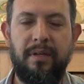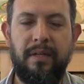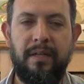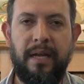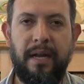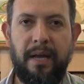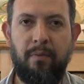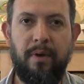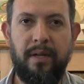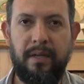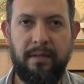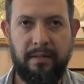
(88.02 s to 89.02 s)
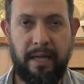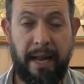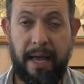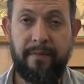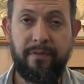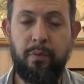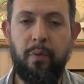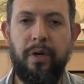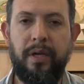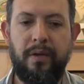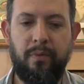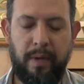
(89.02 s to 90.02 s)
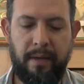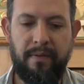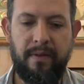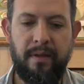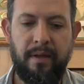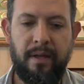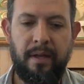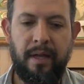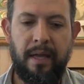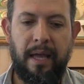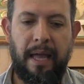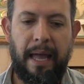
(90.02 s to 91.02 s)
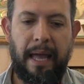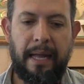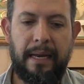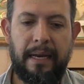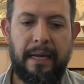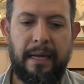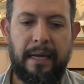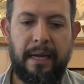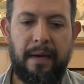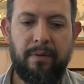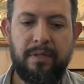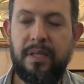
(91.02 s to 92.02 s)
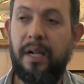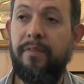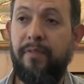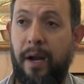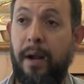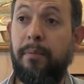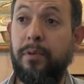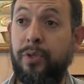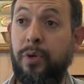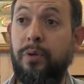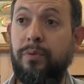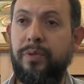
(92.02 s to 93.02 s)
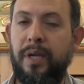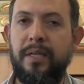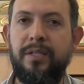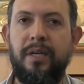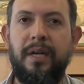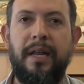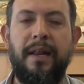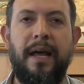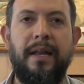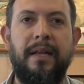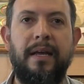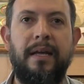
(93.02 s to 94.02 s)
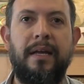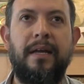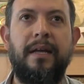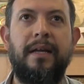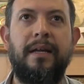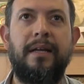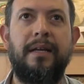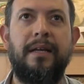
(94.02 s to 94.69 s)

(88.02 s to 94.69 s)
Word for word: that I want that I have to work with and uh, I was telling Venerable Chodron yesterday that uh,